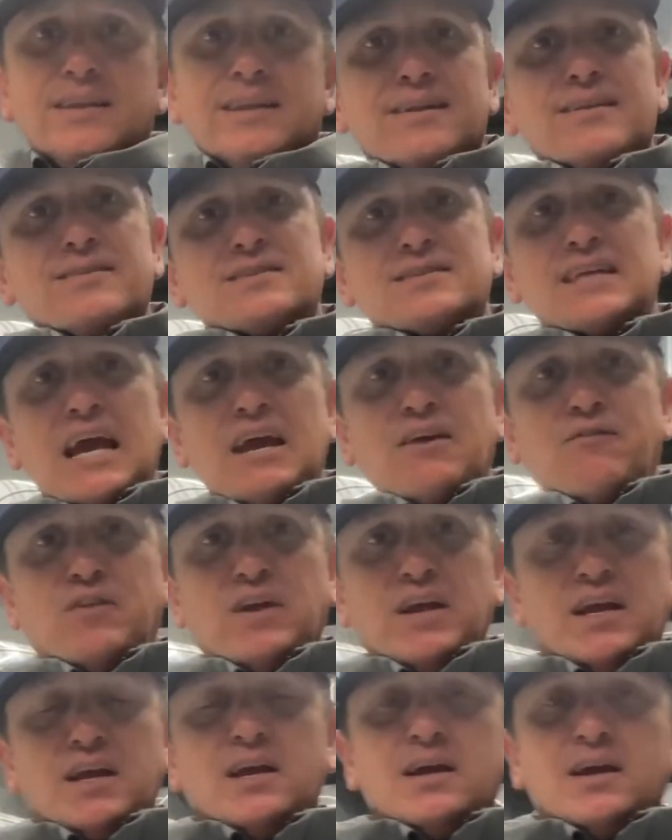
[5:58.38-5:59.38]

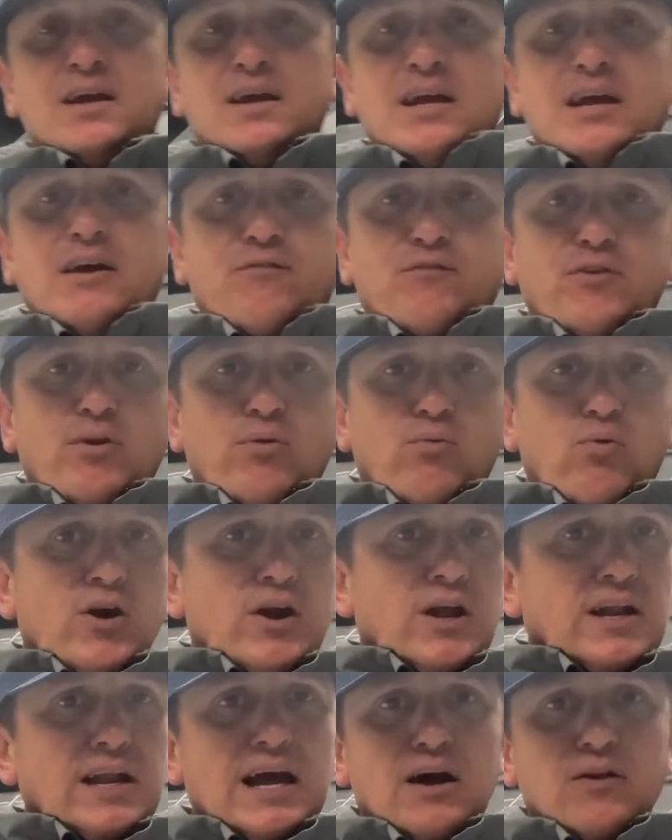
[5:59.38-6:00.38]
Safety. If you're
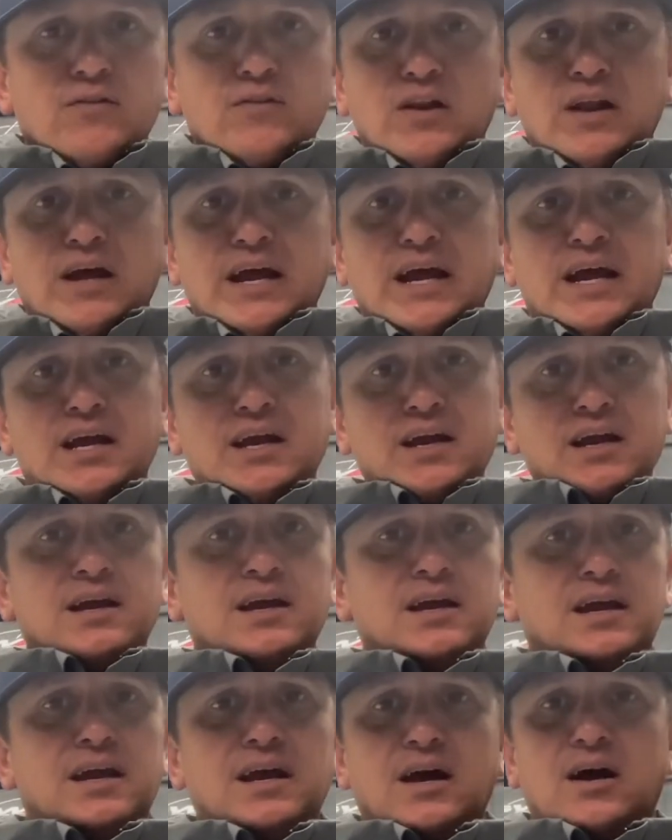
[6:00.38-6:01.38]
running down the lake,
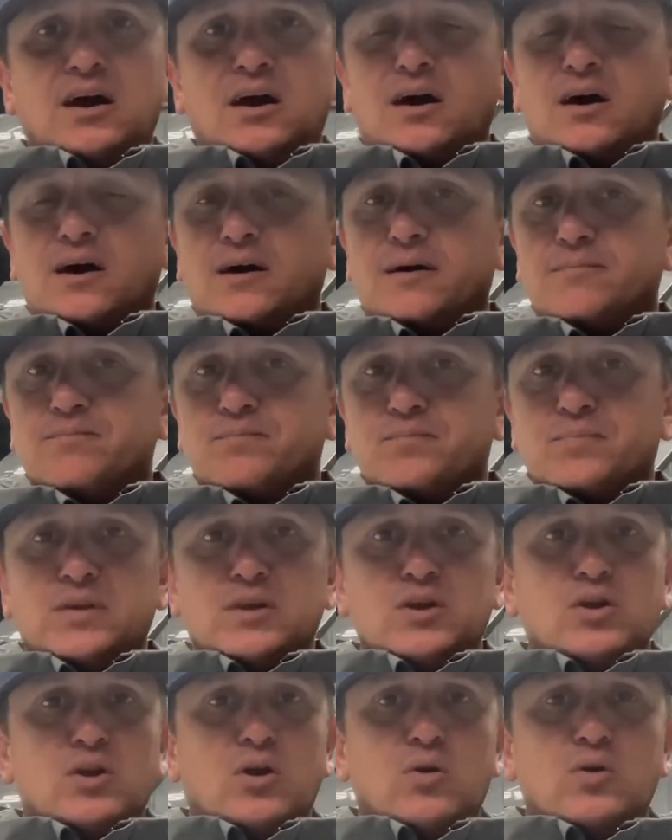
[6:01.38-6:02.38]

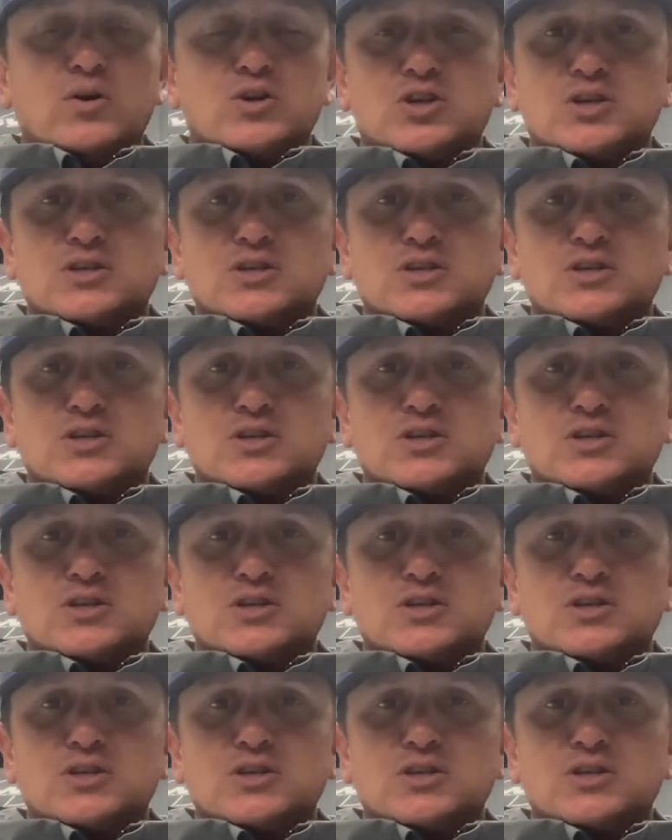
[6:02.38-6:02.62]
you know, it's just